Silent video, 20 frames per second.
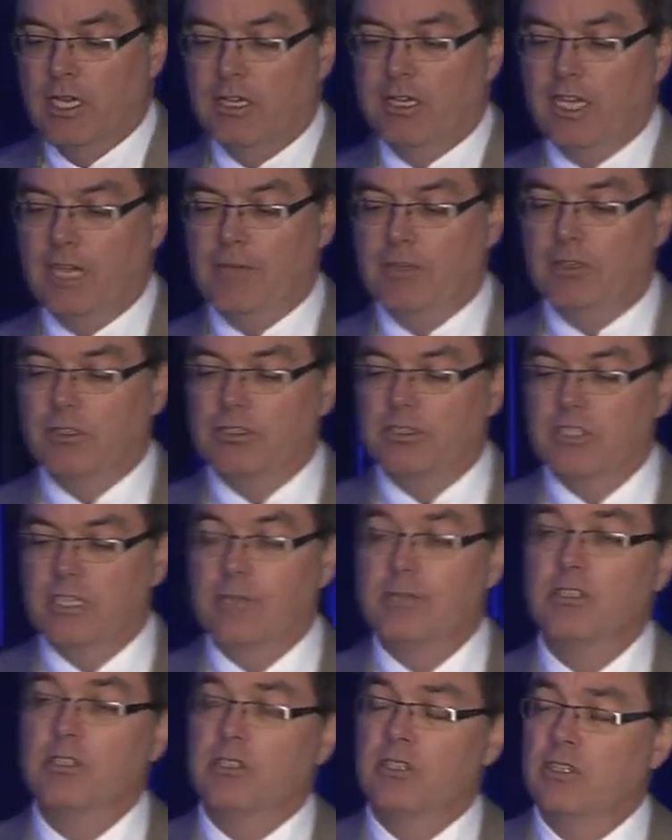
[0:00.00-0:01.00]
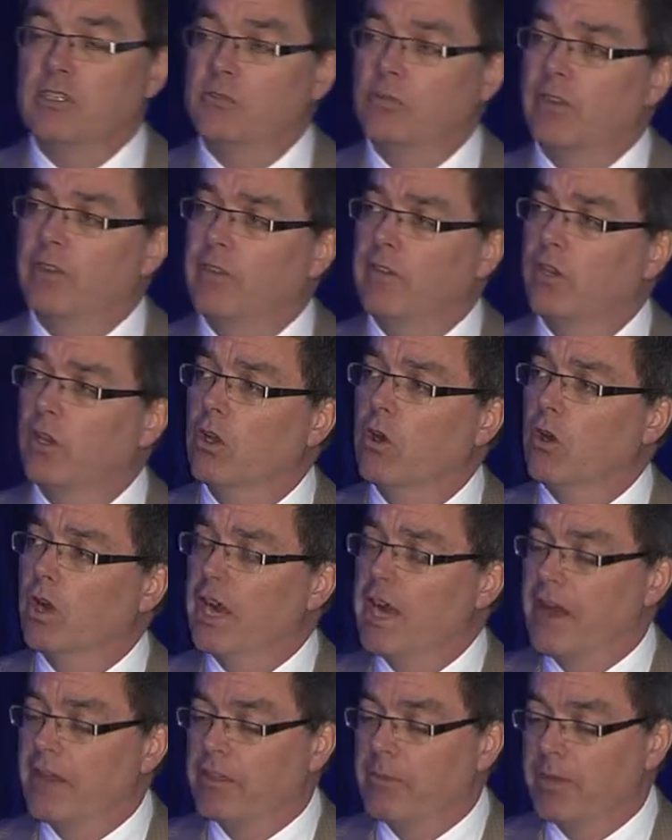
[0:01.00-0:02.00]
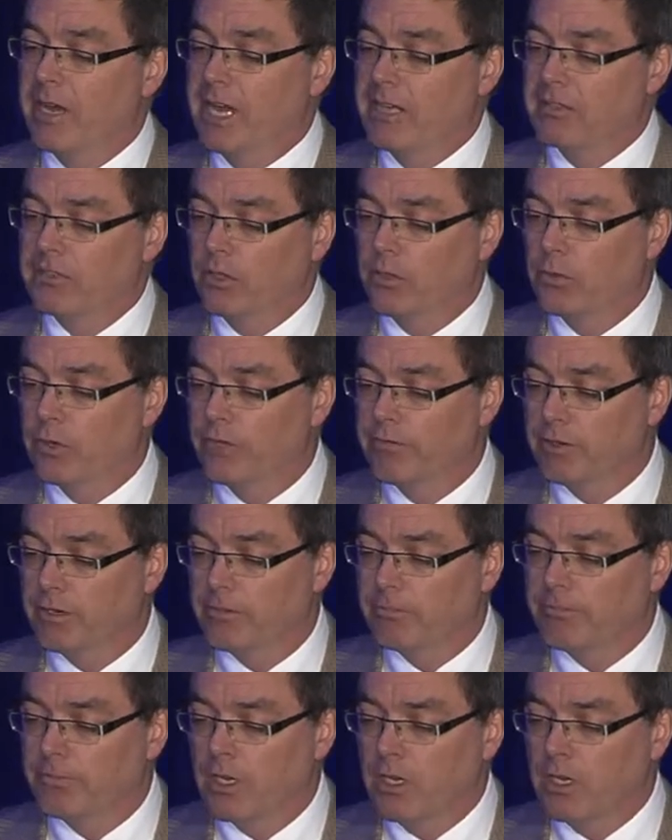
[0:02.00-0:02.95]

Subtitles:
chemical substances within the lower Athabasca River.